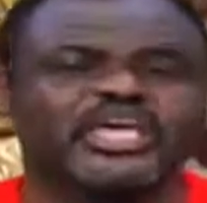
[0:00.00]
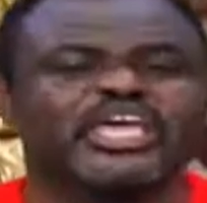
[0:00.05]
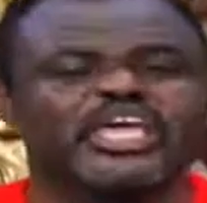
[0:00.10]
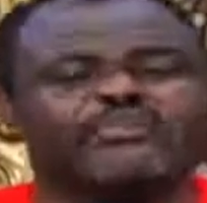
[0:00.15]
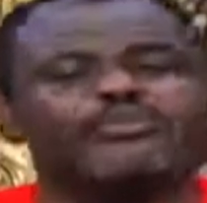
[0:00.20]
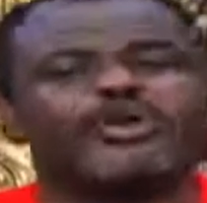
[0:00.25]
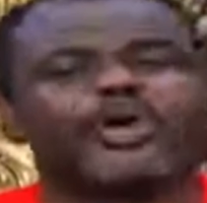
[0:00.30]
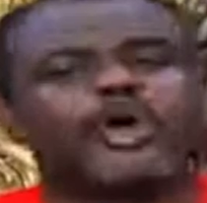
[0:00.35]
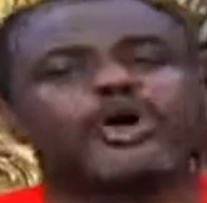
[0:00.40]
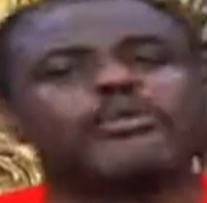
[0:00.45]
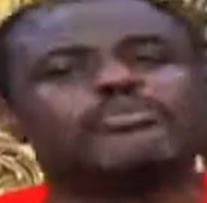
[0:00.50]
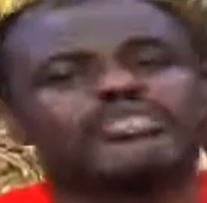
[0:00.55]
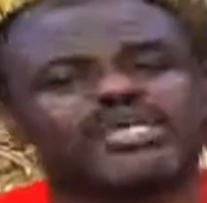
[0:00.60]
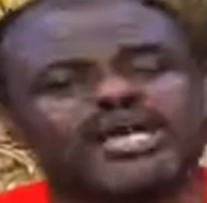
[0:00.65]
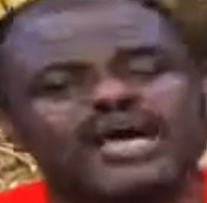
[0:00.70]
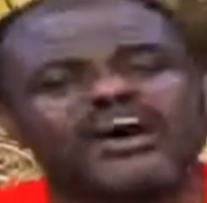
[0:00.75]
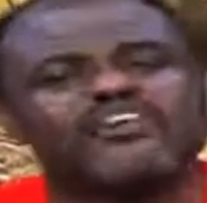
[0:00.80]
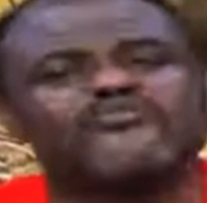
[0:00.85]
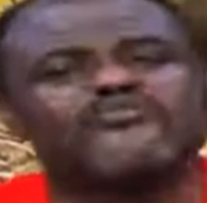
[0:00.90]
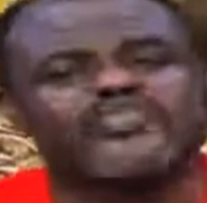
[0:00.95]
He becomes
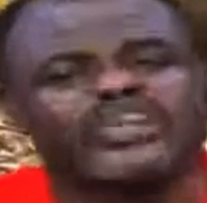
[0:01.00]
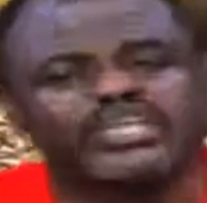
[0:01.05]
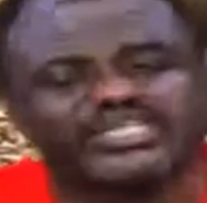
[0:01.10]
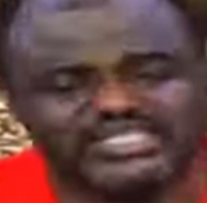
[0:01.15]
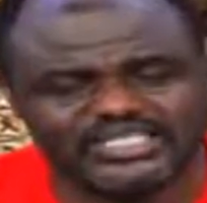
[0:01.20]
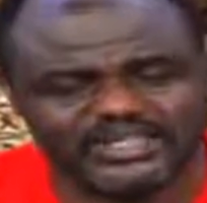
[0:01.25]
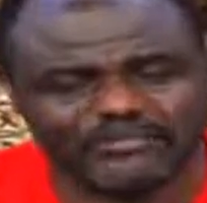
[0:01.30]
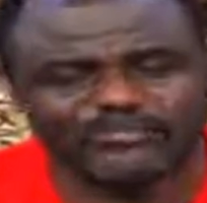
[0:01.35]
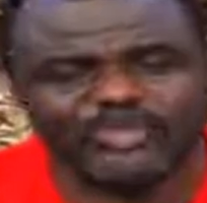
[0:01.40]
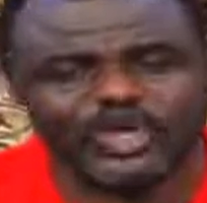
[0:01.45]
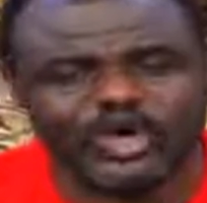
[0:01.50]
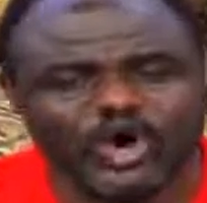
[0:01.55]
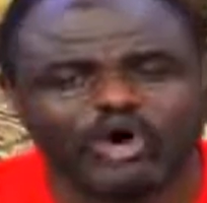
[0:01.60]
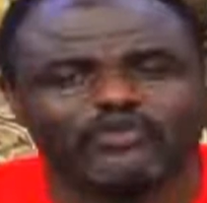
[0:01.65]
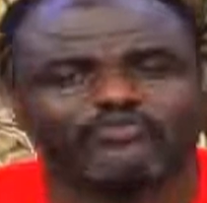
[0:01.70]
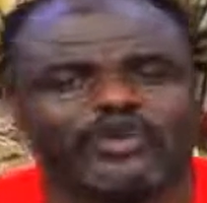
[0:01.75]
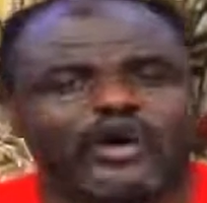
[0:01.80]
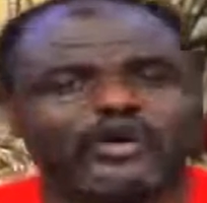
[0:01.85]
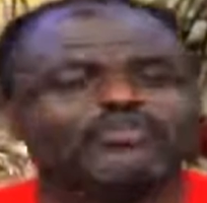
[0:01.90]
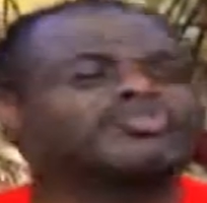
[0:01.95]
a victim
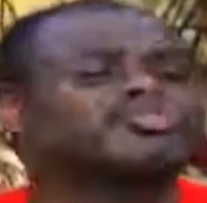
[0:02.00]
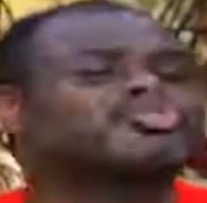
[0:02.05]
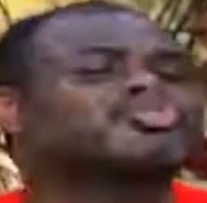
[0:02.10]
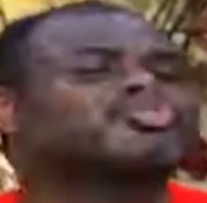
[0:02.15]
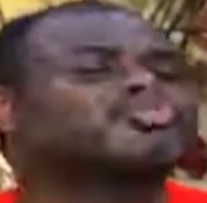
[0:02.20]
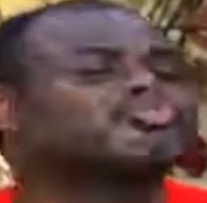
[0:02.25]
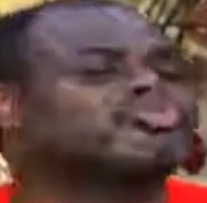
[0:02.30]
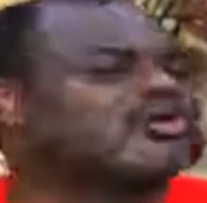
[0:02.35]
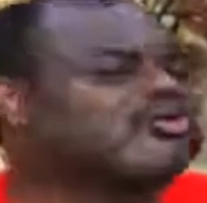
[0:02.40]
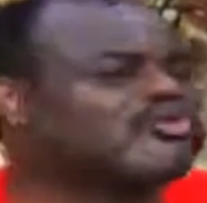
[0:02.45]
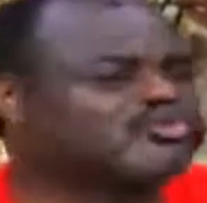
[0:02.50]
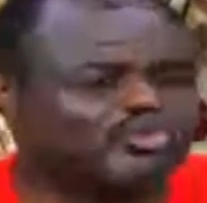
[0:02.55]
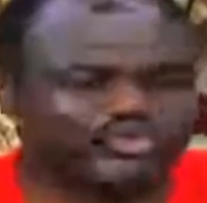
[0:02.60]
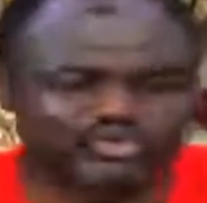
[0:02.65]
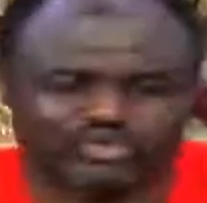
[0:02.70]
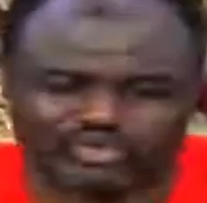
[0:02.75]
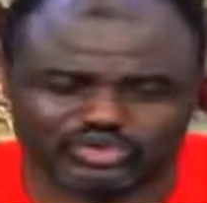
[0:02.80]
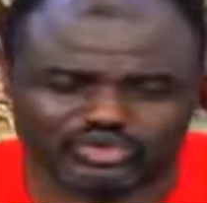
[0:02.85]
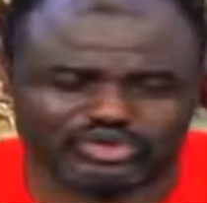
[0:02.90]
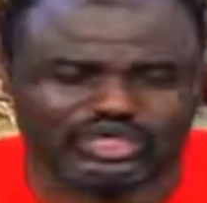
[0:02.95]
of
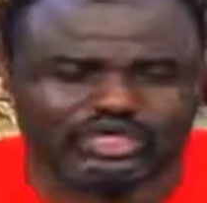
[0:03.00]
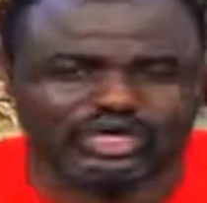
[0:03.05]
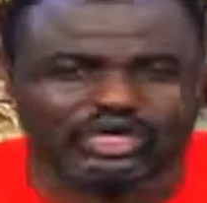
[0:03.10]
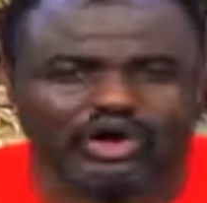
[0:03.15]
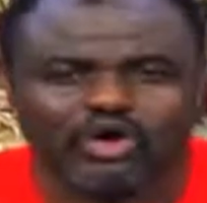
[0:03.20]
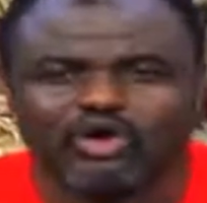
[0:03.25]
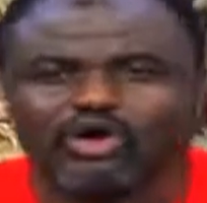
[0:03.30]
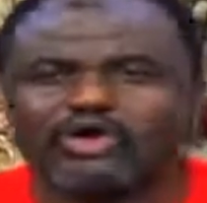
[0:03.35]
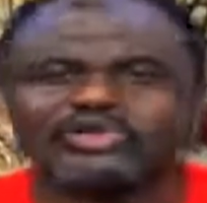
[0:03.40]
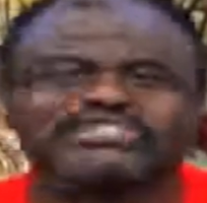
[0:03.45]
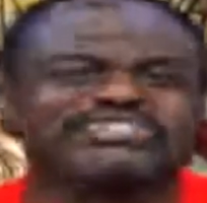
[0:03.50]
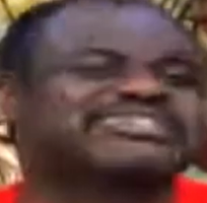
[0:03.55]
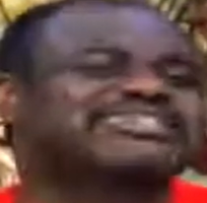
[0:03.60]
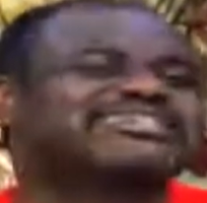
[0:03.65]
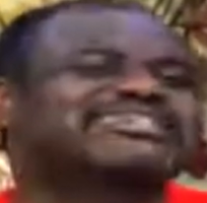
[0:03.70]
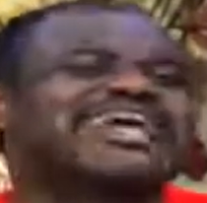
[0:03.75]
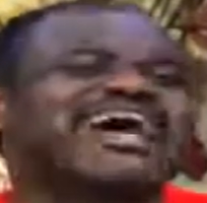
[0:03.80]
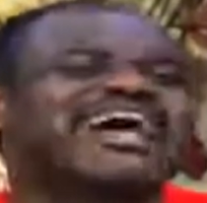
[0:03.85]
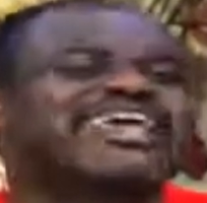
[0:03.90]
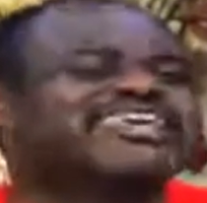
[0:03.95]
struggles or
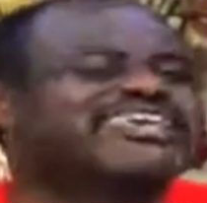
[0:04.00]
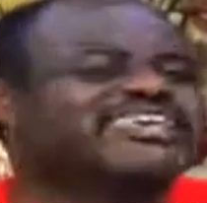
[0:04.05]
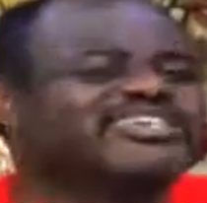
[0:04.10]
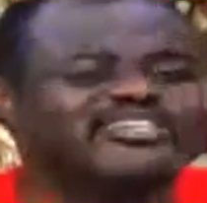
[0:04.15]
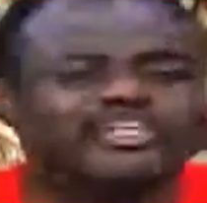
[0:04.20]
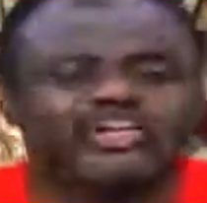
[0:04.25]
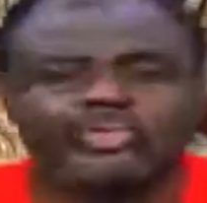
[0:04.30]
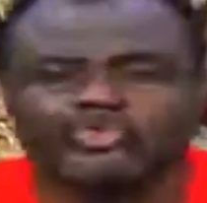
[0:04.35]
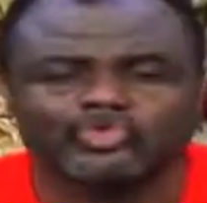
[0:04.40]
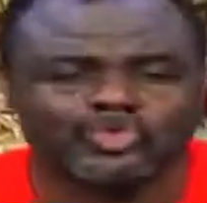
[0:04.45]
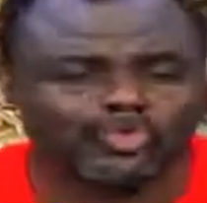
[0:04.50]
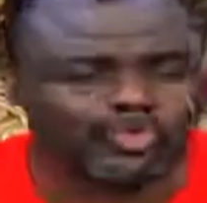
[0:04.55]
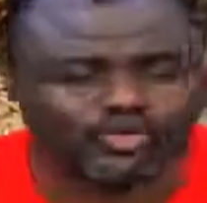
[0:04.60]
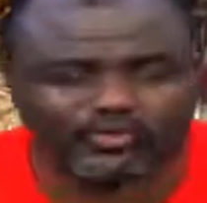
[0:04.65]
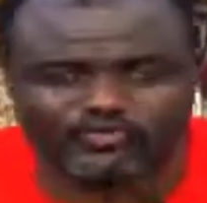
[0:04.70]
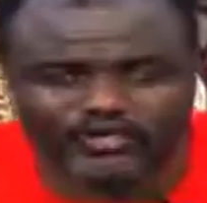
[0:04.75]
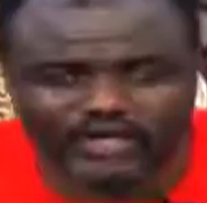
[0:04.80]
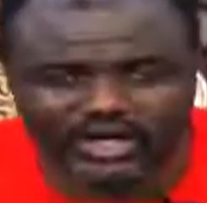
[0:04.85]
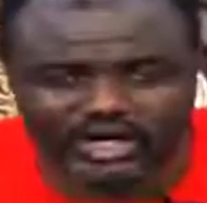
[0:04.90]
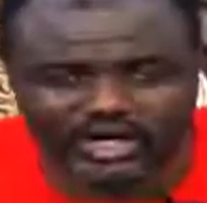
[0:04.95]
trying to
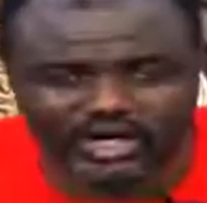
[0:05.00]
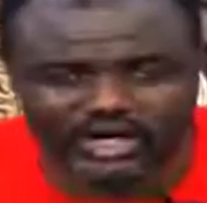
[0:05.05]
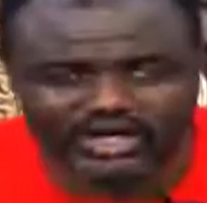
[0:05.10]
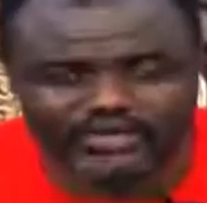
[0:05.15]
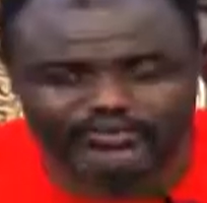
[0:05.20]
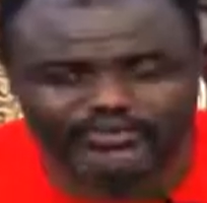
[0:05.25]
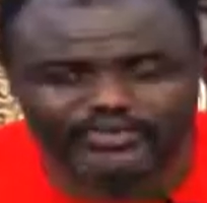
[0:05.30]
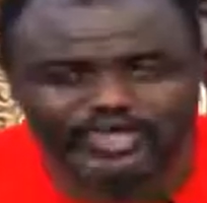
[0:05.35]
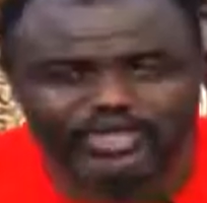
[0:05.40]
look for God.